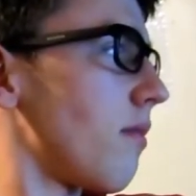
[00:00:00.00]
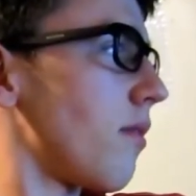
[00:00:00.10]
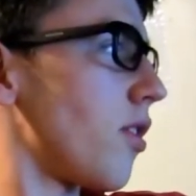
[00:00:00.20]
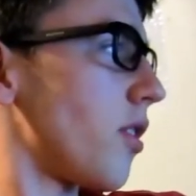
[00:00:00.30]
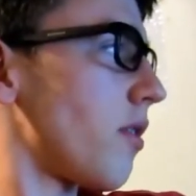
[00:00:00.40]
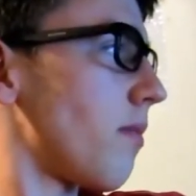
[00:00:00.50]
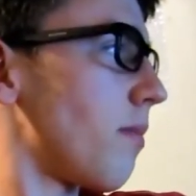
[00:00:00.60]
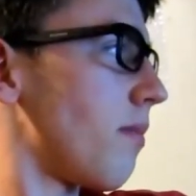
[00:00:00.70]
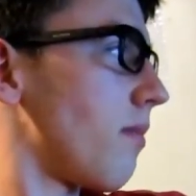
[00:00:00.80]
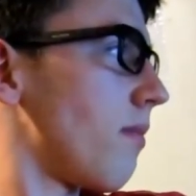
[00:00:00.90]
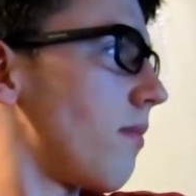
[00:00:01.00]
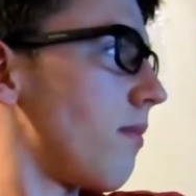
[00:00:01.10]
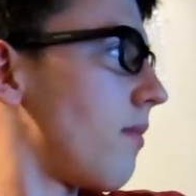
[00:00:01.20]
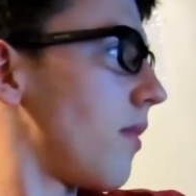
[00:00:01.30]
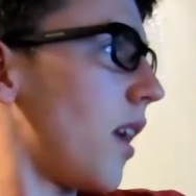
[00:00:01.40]
just,
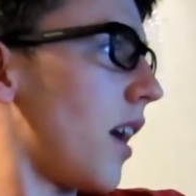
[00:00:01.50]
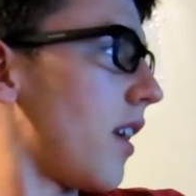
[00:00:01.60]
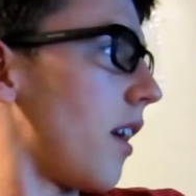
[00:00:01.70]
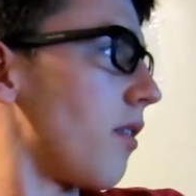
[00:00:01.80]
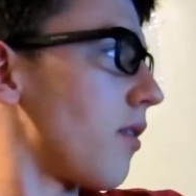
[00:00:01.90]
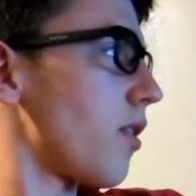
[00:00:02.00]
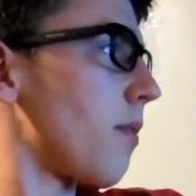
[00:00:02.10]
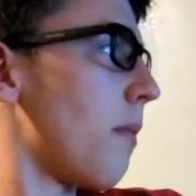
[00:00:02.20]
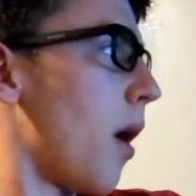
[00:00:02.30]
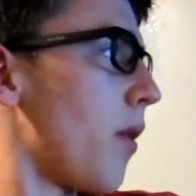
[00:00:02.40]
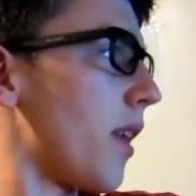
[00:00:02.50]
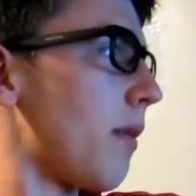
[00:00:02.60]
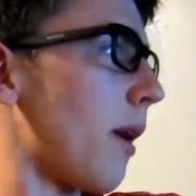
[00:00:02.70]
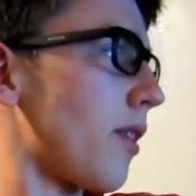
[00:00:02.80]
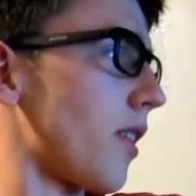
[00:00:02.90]
I don't know, just moaning
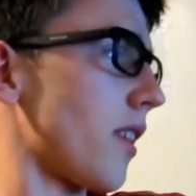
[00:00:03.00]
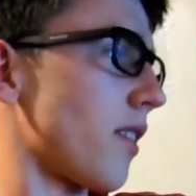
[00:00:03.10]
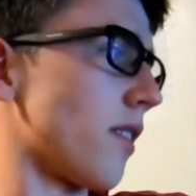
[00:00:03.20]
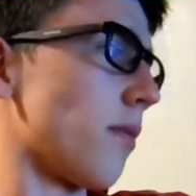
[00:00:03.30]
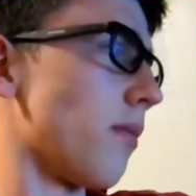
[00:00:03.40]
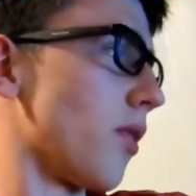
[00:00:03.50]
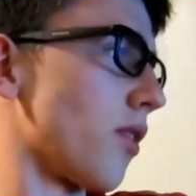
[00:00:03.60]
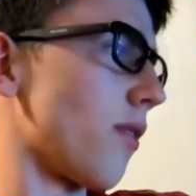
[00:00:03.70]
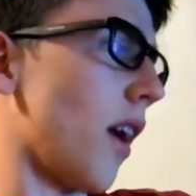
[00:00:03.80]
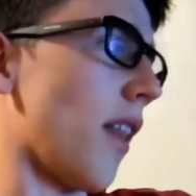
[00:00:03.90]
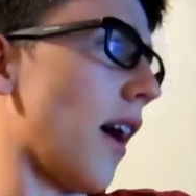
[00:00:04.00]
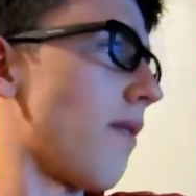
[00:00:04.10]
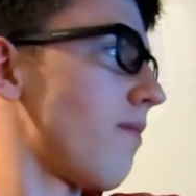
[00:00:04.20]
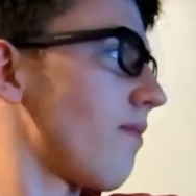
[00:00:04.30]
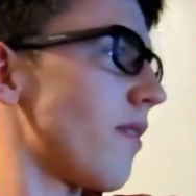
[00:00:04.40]
about sexism or stuff like that.
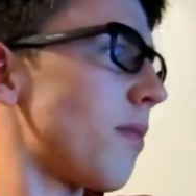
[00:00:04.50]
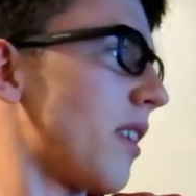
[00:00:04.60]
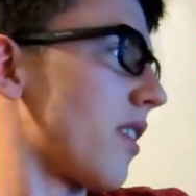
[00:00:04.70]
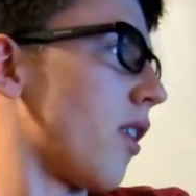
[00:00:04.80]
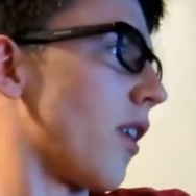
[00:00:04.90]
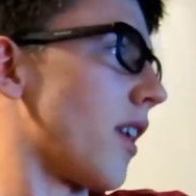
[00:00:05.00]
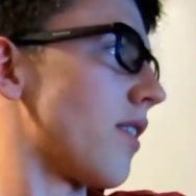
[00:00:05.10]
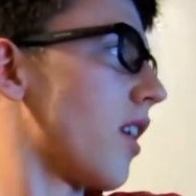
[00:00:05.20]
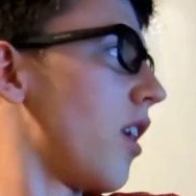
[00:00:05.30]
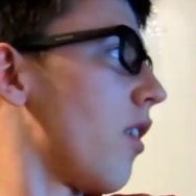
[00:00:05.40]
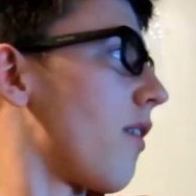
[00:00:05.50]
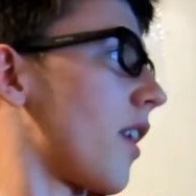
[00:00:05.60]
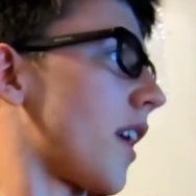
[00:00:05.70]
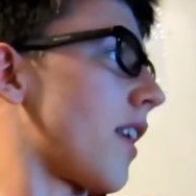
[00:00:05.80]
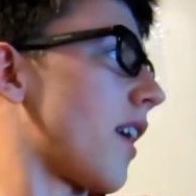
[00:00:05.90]
It's basically all it is. Every now and
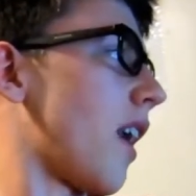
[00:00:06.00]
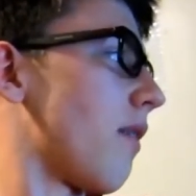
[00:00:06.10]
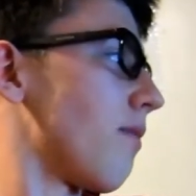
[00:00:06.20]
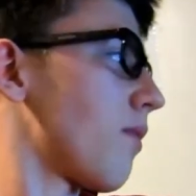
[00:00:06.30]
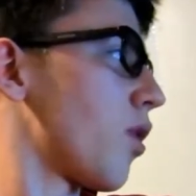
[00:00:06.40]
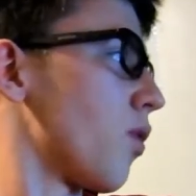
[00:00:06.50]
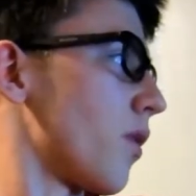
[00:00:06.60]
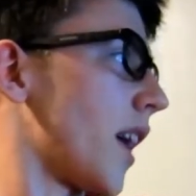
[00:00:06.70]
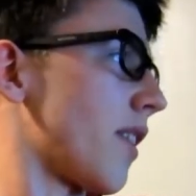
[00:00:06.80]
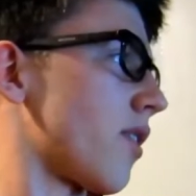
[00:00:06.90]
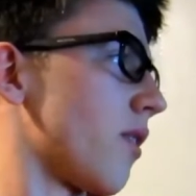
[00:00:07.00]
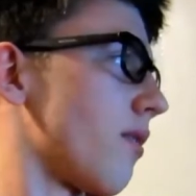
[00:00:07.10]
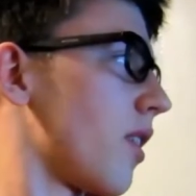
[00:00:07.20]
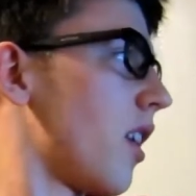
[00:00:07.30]
again you get like cool tech stuff.